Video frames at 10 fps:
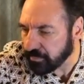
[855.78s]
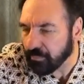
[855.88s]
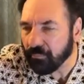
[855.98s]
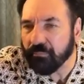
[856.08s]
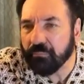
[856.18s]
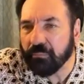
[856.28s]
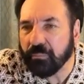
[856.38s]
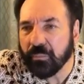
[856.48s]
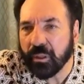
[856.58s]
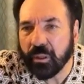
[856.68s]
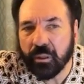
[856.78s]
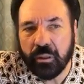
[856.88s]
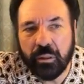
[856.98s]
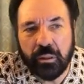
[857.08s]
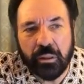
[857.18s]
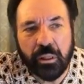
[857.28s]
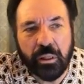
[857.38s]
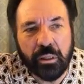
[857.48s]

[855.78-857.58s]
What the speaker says: (no one is talking)